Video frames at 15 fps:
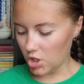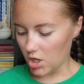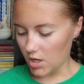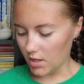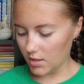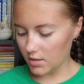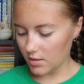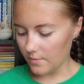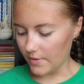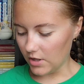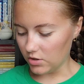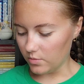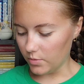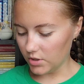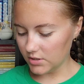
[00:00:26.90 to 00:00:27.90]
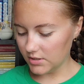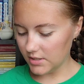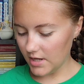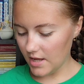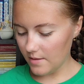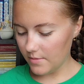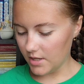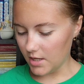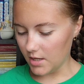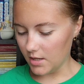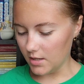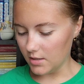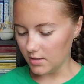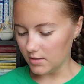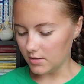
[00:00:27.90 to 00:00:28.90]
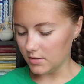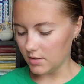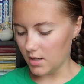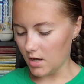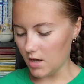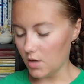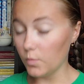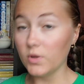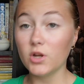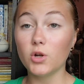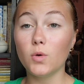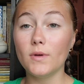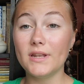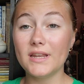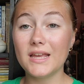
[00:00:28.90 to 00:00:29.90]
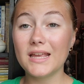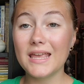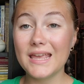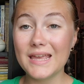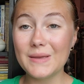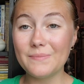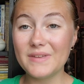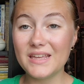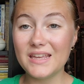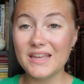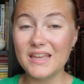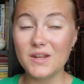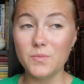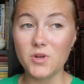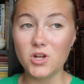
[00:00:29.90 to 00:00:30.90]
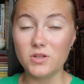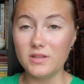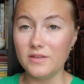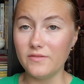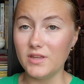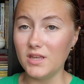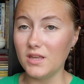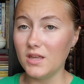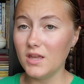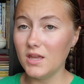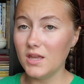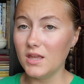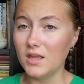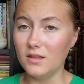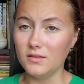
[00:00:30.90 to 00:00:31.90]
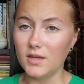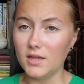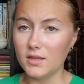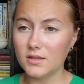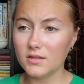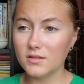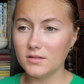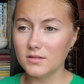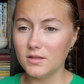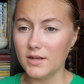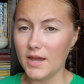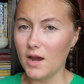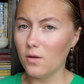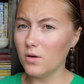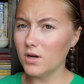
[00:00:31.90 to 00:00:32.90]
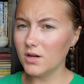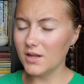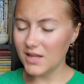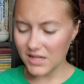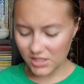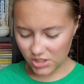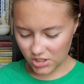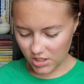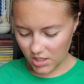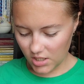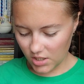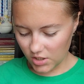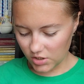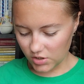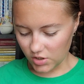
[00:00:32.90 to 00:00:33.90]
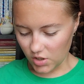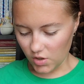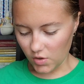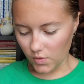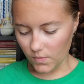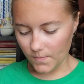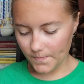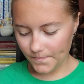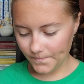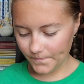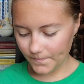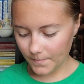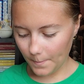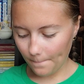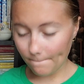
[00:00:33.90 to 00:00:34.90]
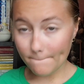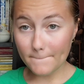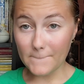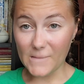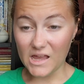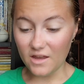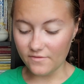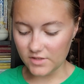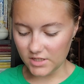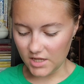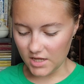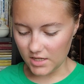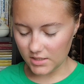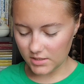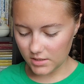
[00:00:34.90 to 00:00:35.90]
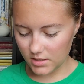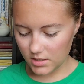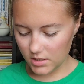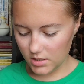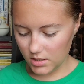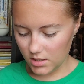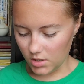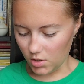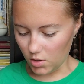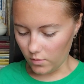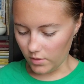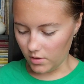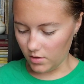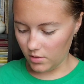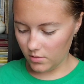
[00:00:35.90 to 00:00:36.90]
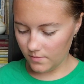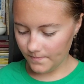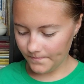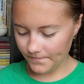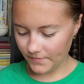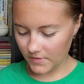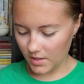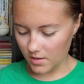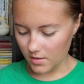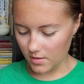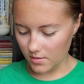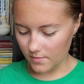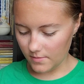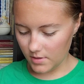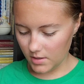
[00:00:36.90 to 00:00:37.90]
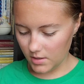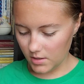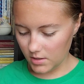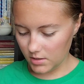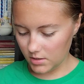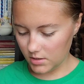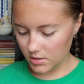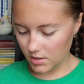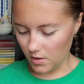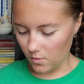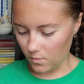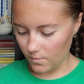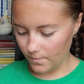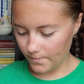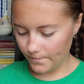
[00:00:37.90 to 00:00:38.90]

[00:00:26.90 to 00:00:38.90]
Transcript: talk about the books today because uh, we are going camping and we are leaving in like an hour-ish. So I have to get going. So